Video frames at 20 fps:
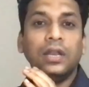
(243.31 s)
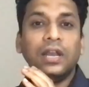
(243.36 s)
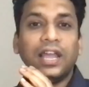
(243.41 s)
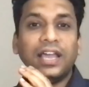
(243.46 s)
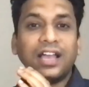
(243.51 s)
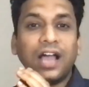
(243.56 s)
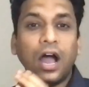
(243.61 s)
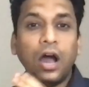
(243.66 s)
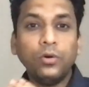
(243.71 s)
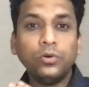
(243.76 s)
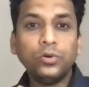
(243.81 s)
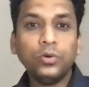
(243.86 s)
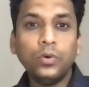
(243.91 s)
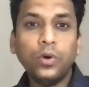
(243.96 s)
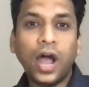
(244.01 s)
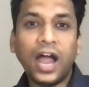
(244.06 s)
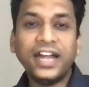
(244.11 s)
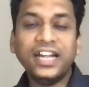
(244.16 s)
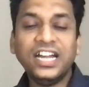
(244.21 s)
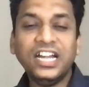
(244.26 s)
like how
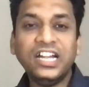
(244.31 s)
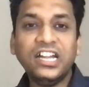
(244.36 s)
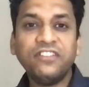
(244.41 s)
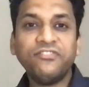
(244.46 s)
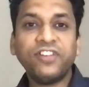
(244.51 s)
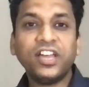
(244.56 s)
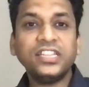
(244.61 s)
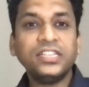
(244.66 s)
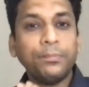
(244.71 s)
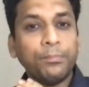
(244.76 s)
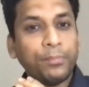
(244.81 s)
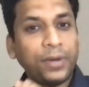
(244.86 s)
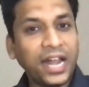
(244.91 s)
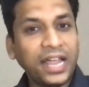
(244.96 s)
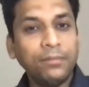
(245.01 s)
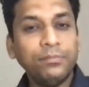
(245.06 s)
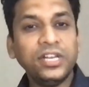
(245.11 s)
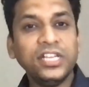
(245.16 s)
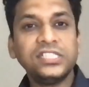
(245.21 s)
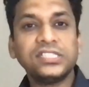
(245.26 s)
to identify the
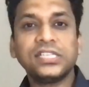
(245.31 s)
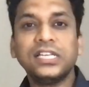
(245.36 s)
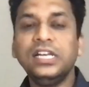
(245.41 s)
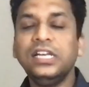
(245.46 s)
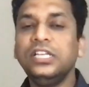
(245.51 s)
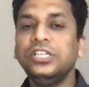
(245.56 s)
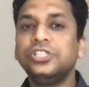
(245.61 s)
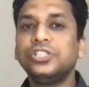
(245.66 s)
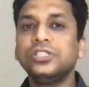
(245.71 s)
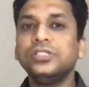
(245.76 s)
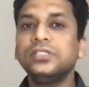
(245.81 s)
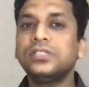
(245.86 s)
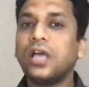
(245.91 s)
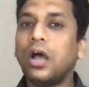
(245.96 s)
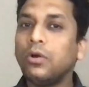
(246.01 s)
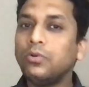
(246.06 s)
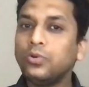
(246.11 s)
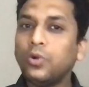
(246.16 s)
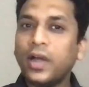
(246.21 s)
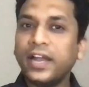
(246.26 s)
primary skin lesions,
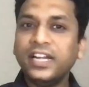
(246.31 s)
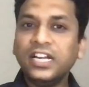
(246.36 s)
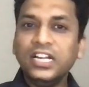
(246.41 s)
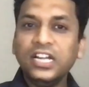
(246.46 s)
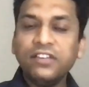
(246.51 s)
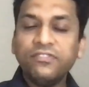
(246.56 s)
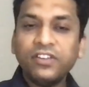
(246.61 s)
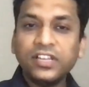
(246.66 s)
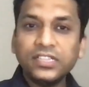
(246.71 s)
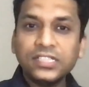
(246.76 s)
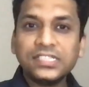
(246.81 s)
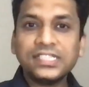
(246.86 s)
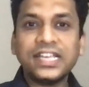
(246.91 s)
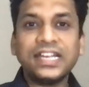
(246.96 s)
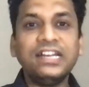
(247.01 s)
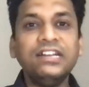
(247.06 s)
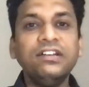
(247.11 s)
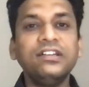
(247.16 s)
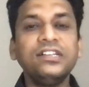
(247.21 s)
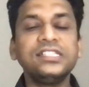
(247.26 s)
how to identify the
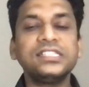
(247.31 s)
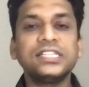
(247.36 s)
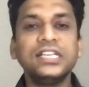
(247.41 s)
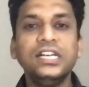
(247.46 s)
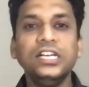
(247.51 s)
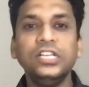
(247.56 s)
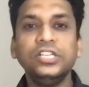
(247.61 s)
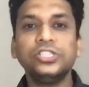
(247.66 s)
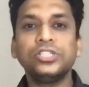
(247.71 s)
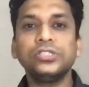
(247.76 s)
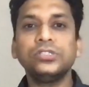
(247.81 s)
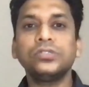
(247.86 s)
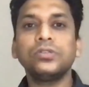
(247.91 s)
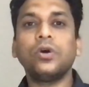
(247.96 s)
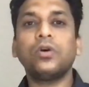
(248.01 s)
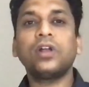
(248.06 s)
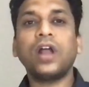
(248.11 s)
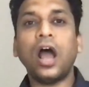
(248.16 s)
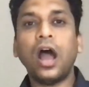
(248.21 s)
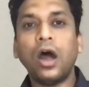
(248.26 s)
secondary skin lesions
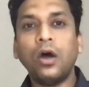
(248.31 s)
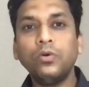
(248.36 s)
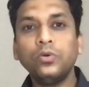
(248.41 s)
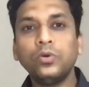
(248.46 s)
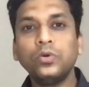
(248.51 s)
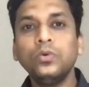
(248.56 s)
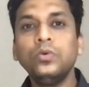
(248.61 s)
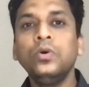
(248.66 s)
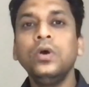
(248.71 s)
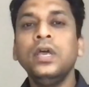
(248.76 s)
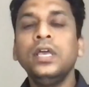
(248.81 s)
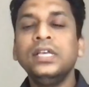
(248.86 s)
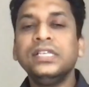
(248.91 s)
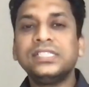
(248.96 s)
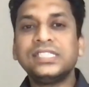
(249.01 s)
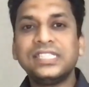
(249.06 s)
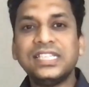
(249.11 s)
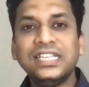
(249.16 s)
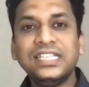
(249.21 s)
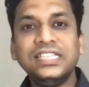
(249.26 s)
or how to
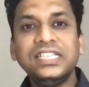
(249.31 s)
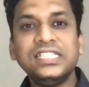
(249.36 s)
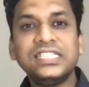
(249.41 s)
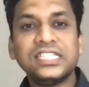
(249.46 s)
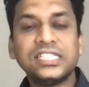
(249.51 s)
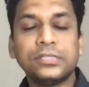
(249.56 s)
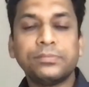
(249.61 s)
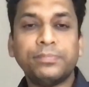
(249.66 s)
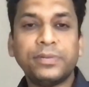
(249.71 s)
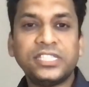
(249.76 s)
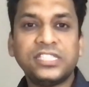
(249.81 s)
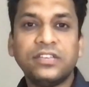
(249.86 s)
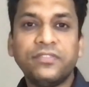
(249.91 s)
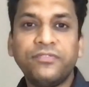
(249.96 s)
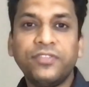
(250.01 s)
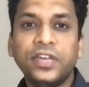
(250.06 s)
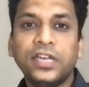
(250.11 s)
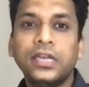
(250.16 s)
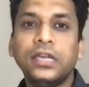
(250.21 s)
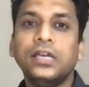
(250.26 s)
see these
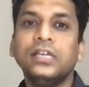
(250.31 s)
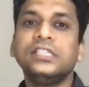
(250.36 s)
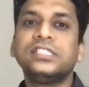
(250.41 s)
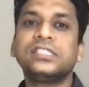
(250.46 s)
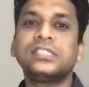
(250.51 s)
specific